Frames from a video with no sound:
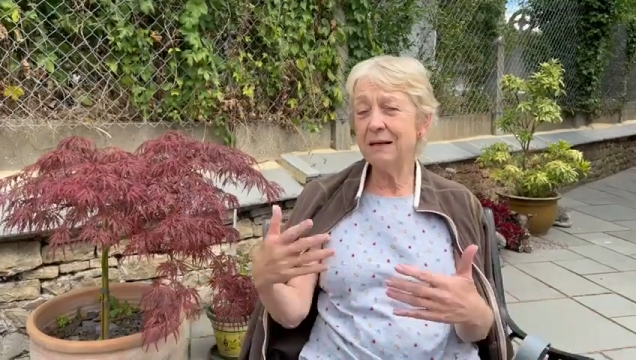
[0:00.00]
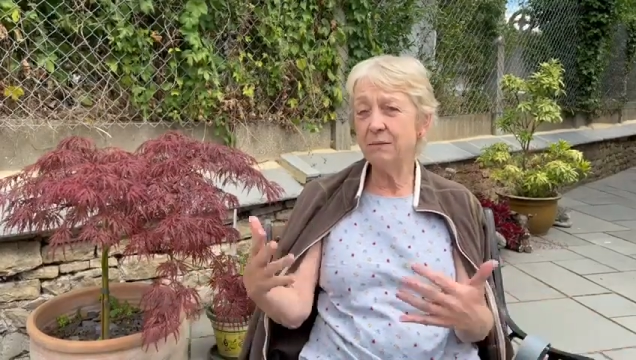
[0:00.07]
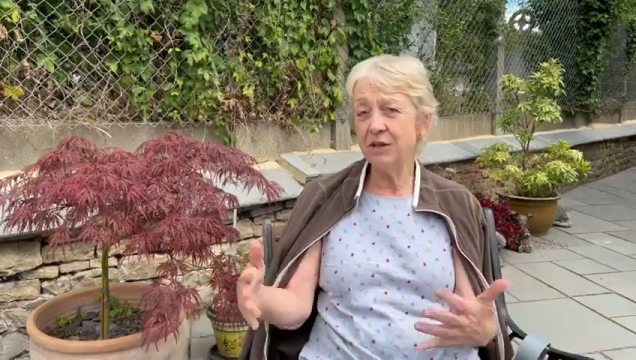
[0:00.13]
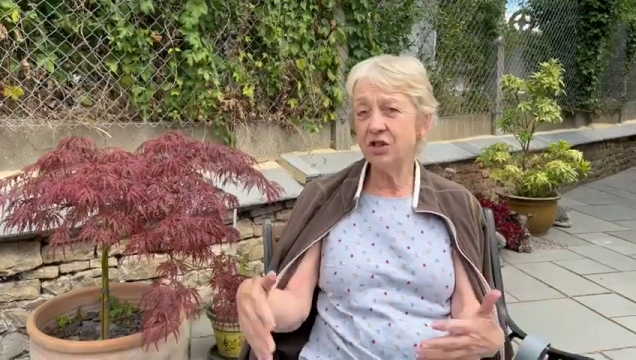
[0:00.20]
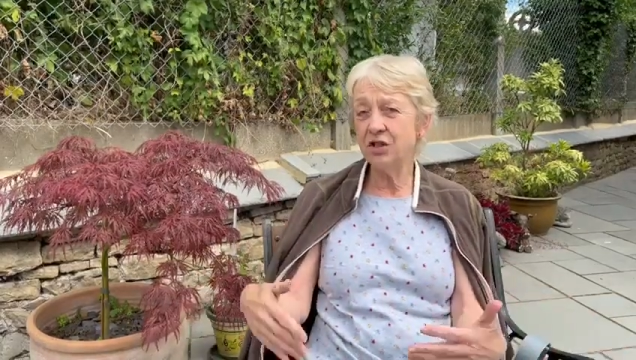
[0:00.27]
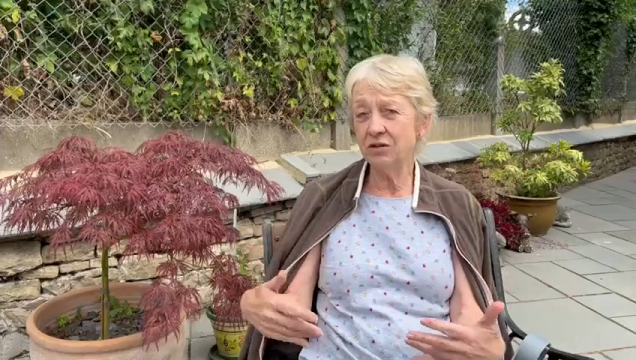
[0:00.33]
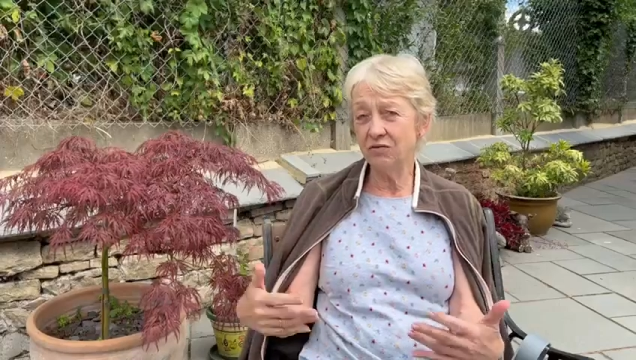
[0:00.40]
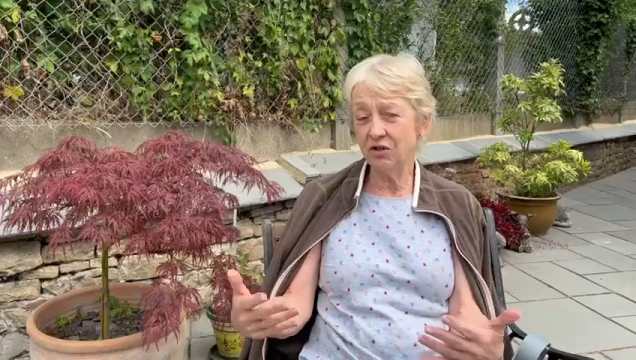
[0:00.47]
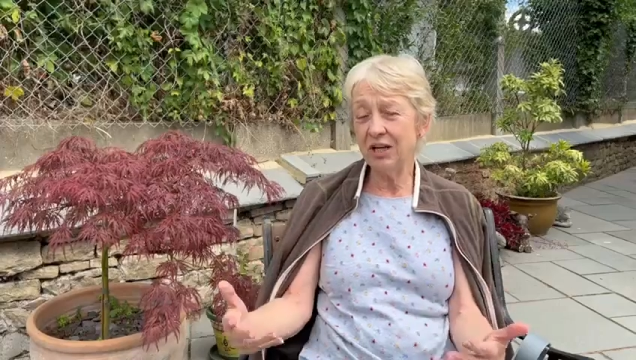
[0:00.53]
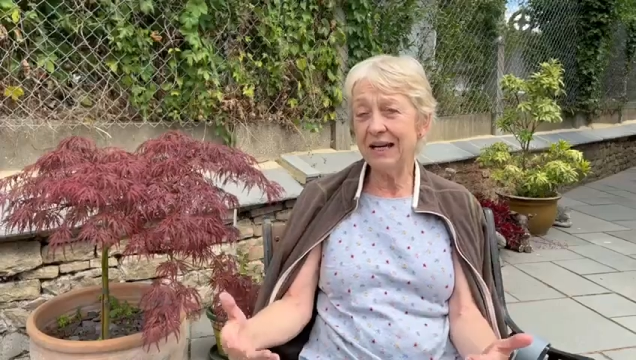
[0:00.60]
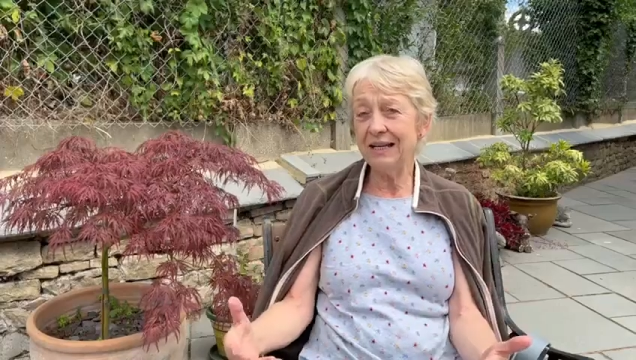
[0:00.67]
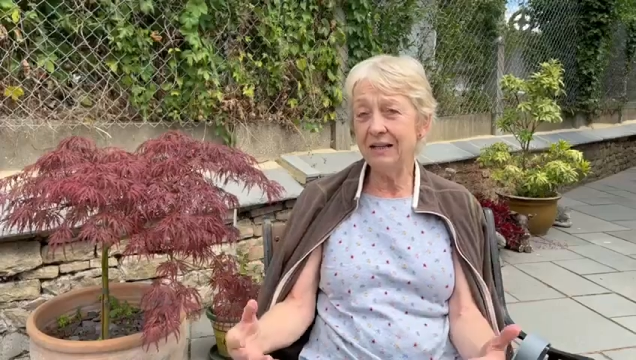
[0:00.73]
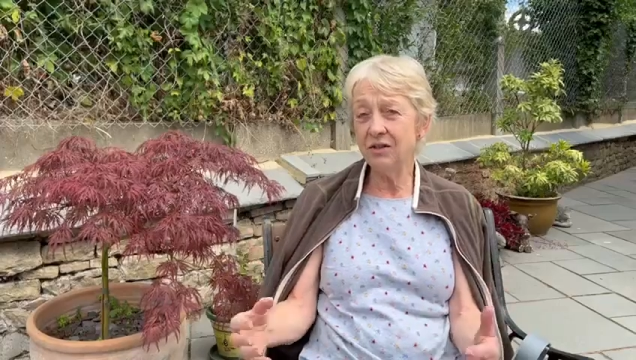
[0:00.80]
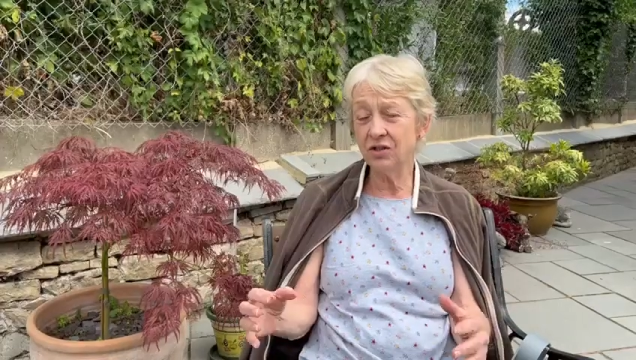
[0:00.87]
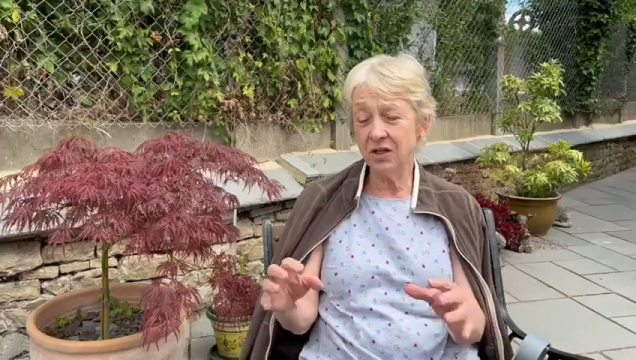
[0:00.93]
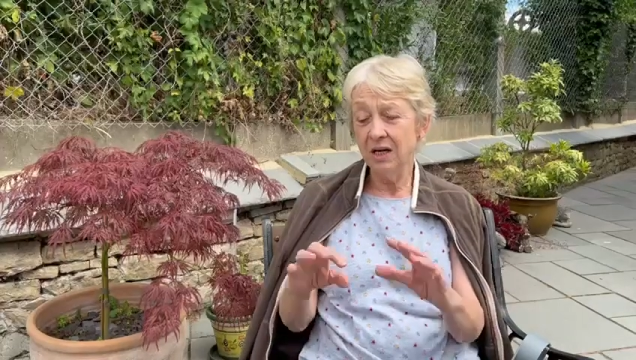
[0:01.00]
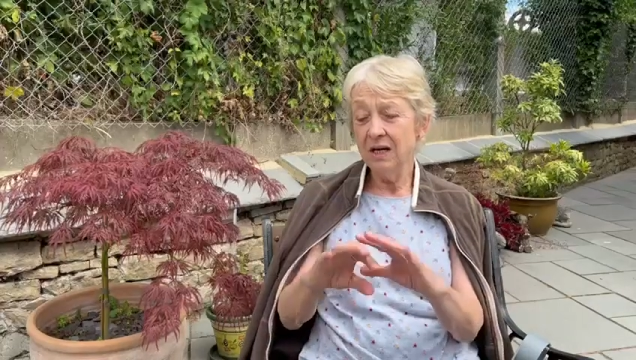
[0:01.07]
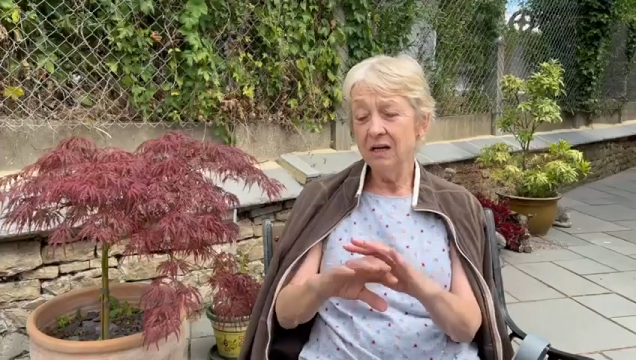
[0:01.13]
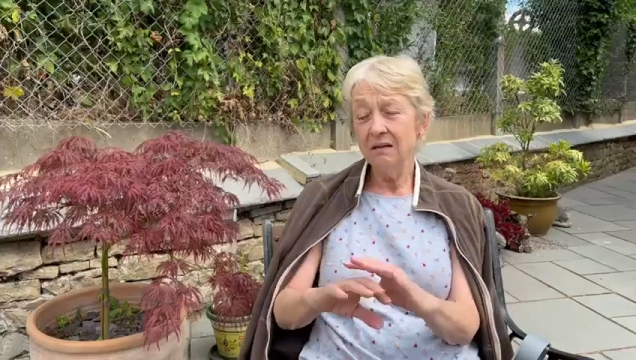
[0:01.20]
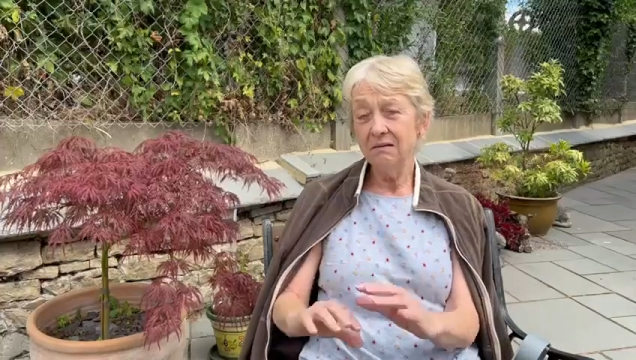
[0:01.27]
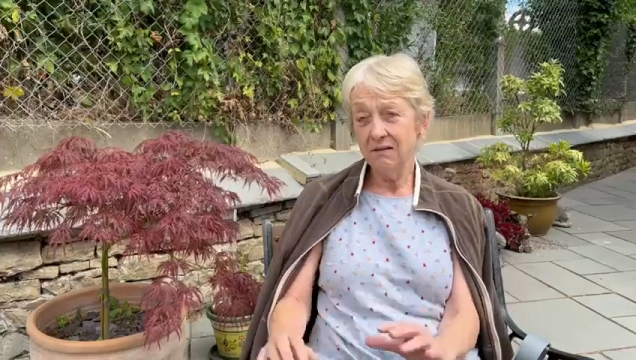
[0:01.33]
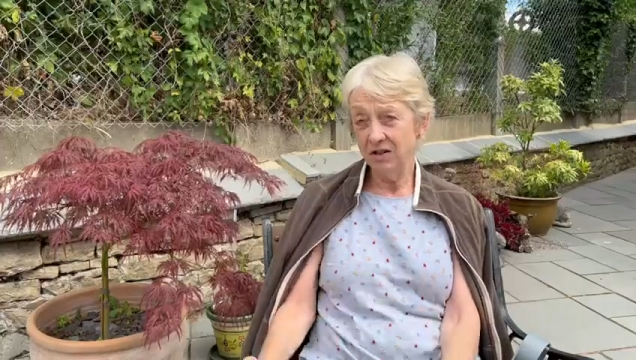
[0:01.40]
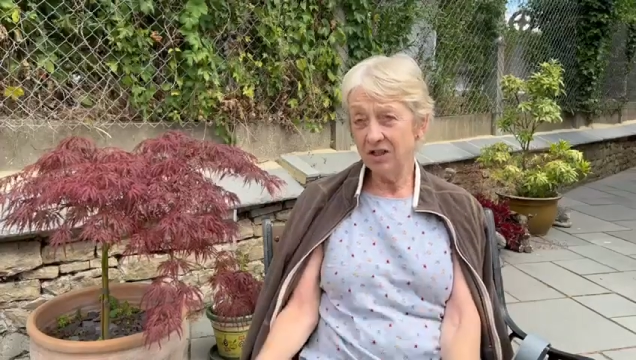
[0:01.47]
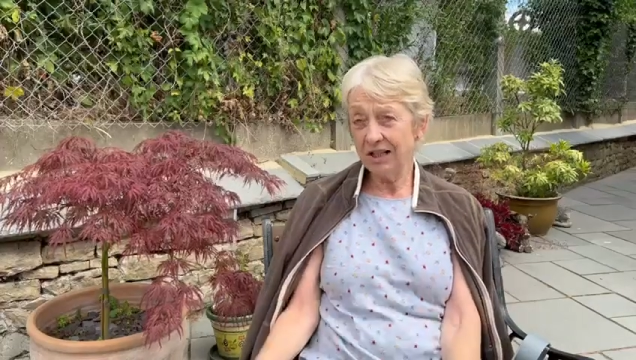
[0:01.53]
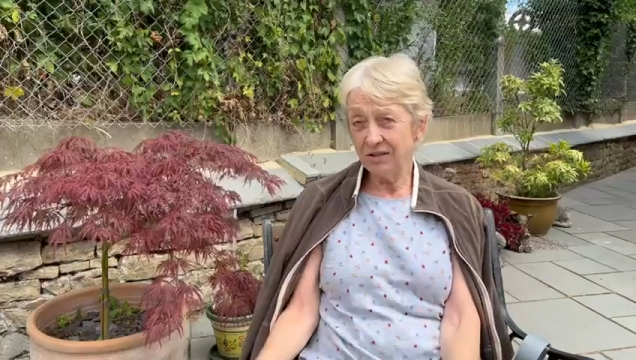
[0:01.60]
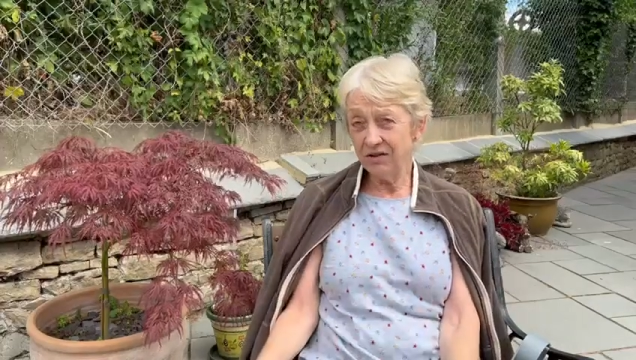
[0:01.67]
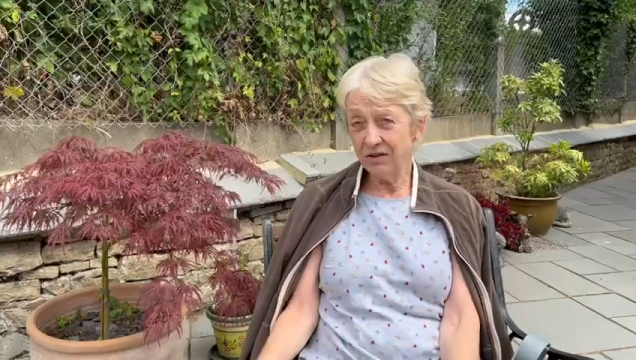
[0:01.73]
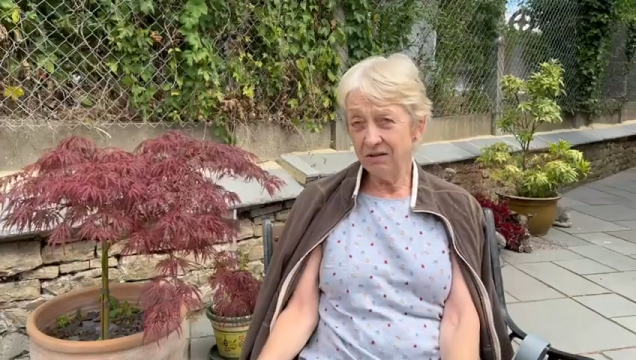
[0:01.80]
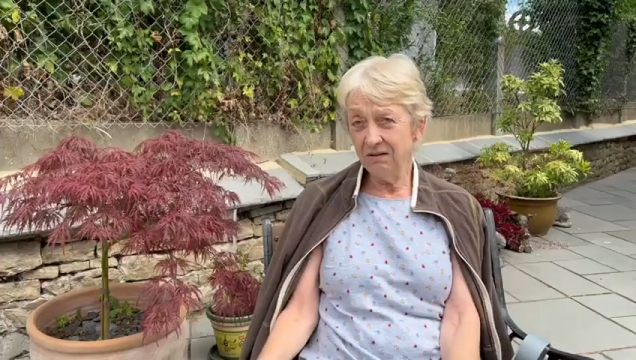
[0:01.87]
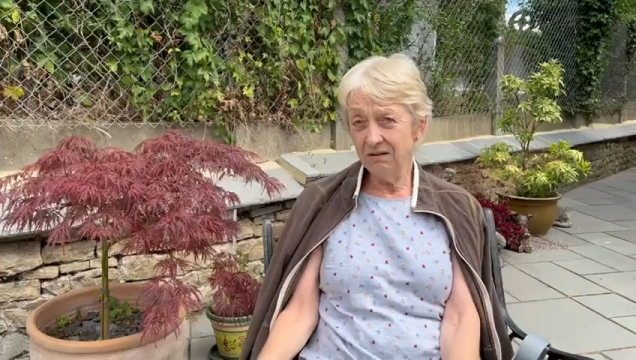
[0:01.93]
which changed the
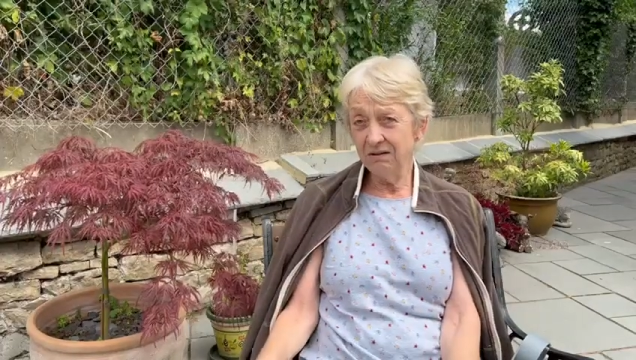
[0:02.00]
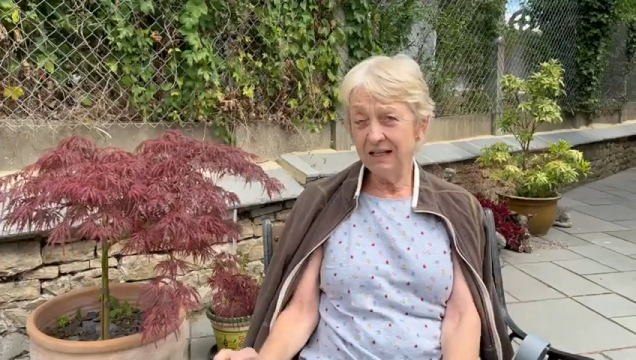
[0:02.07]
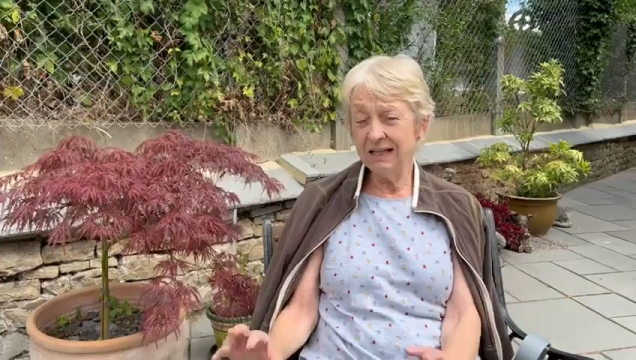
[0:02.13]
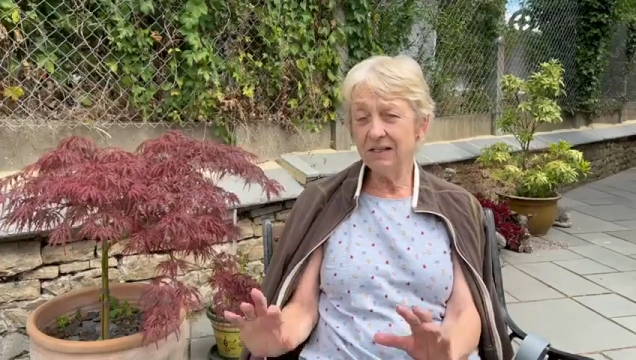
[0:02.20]
schedule.